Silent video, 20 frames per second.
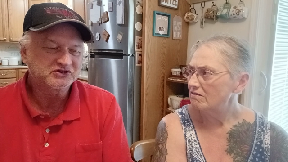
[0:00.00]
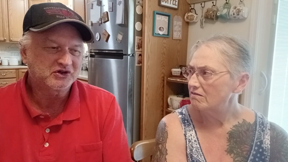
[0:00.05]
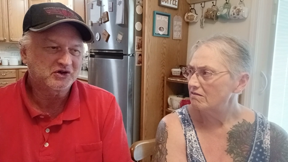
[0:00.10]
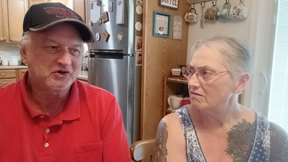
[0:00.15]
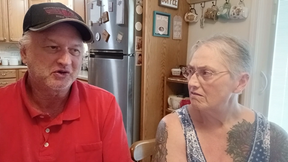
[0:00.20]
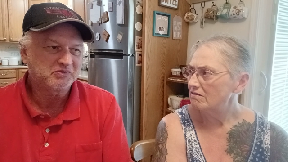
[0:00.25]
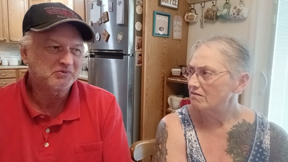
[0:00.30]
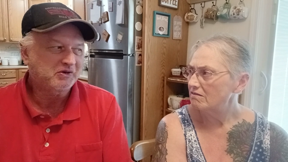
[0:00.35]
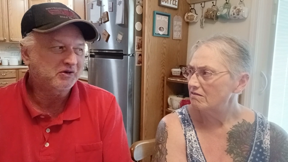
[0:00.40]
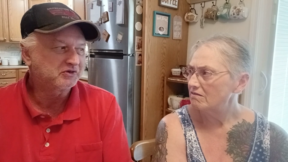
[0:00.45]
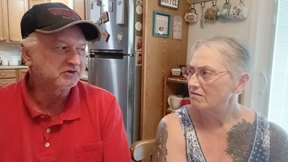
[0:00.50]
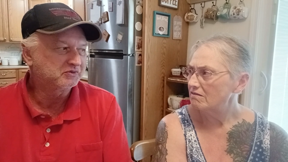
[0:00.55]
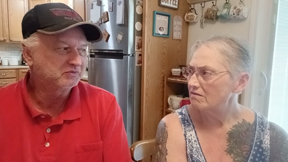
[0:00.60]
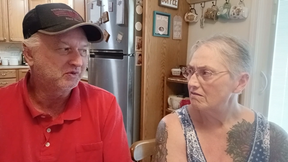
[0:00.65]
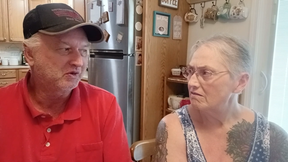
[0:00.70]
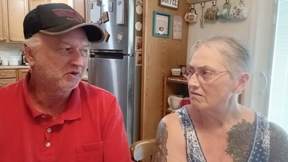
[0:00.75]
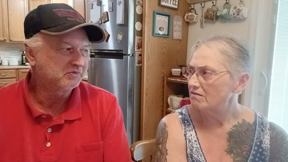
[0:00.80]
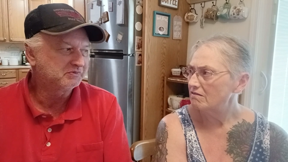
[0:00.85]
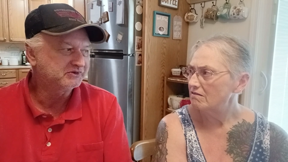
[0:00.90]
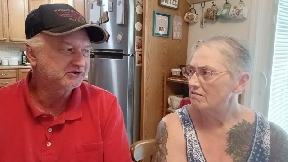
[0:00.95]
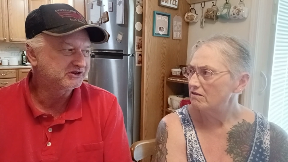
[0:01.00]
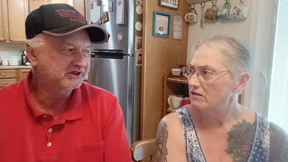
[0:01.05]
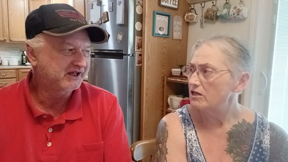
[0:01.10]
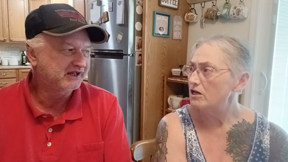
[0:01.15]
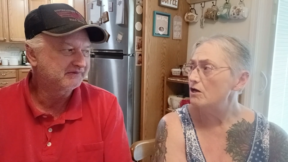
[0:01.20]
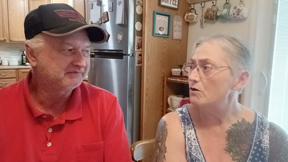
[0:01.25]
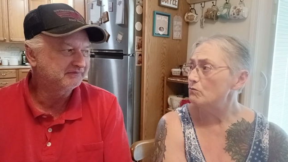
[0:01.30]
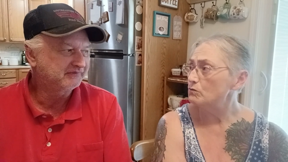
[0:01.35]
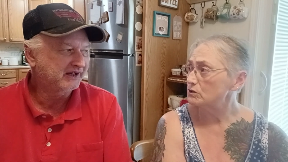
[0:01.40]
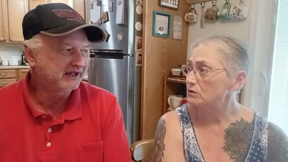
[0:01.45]
Speaker 1: it on them all you want, but you can't
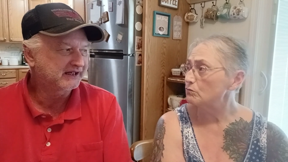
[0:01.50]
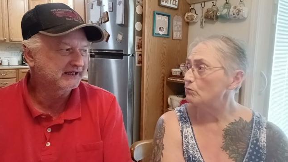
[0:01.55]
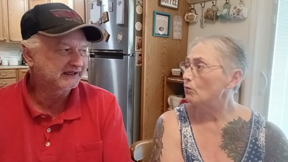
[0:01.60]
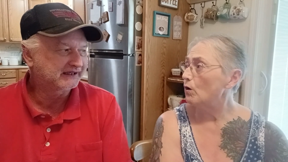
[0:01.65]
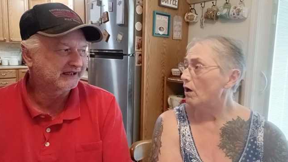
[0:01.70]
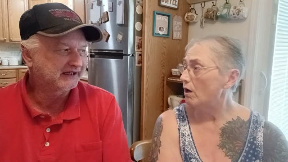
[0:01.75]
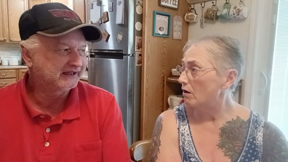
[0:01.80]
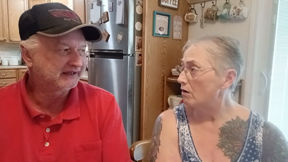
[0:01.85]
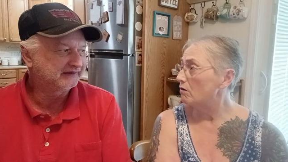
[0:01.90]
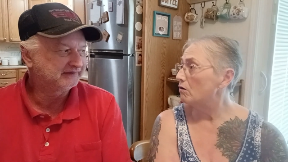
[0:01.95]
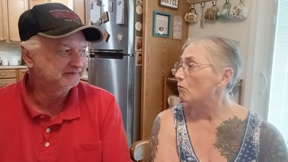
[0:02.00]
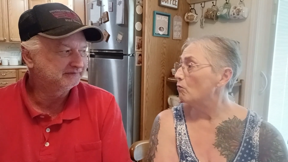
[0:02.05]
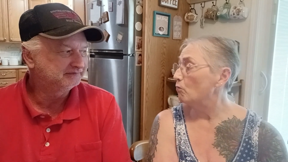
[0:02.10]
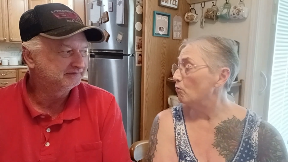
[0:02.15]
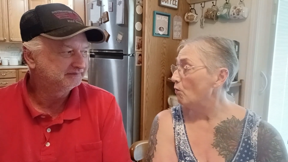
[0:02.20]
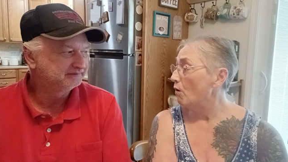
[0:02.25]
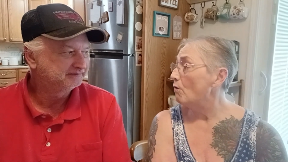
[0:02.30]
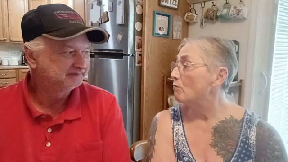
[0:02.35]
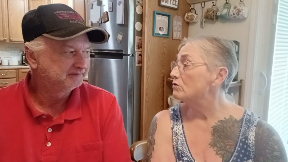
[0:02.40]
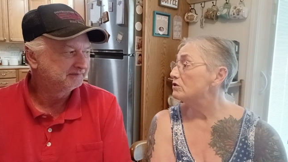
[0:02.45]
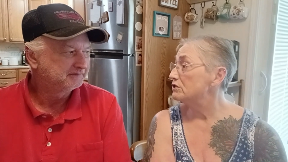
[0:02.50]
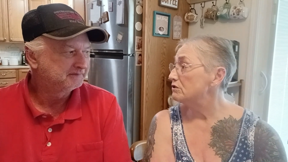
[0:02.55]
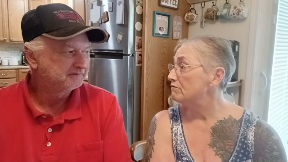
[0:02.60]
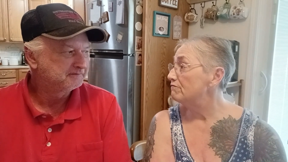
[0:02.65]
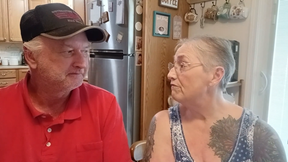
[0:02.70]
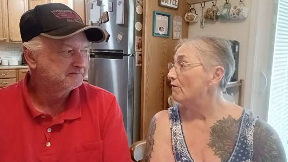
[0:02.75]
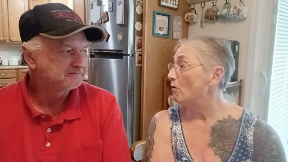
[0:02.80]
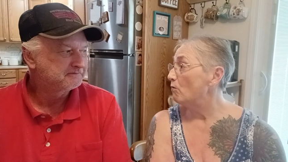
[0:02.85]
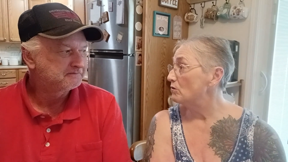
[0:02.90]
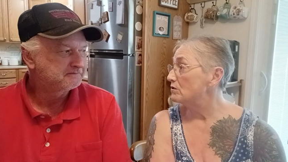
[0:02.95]
you was, make it what,
Speaker 2: What was you
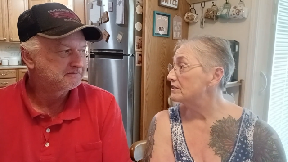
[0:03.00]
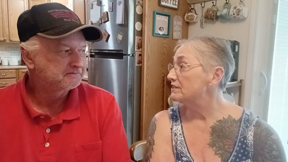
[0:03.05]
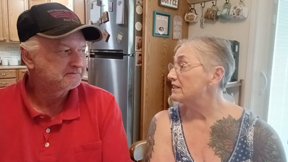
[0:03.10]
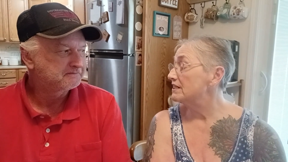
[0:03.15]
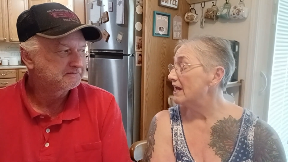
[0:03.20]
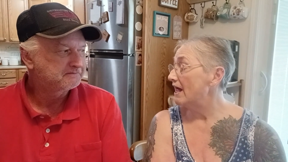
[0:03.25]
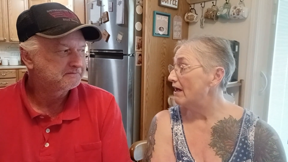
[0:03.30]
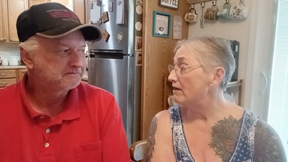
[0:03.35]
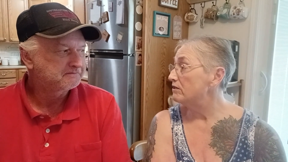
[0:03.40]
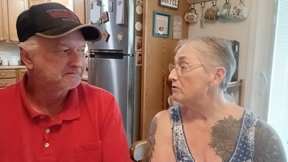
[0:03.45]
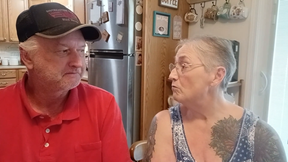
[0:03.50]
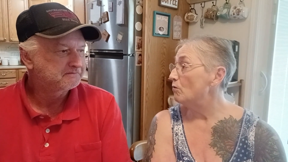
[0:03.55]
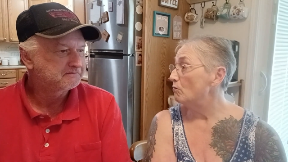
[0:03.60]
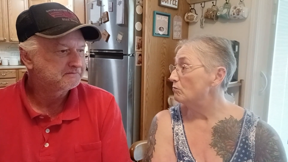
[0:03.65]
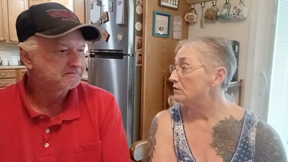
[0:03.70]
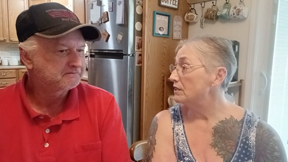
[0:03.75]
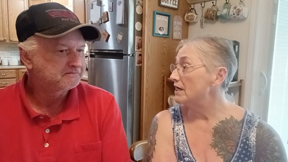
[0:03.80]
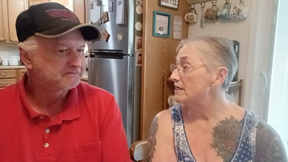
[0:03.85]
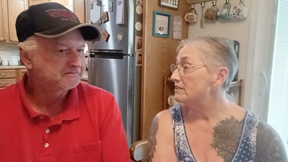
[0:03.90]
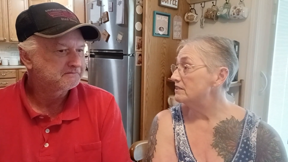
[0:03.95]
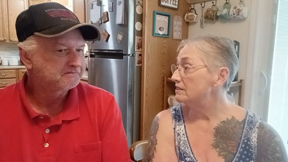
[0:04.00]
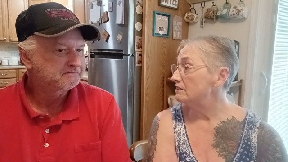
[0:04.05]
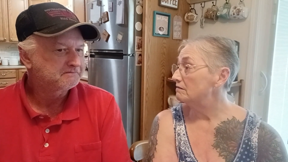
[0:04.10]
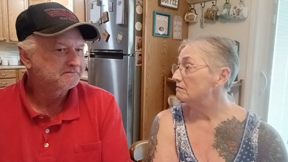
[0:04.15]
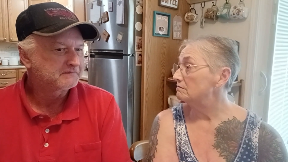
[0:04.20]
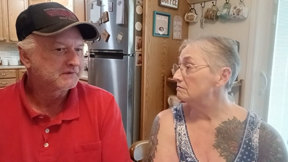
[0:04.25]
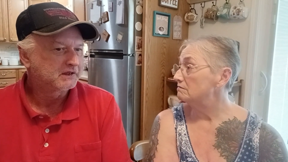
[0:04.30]
forced and now you won't touch it?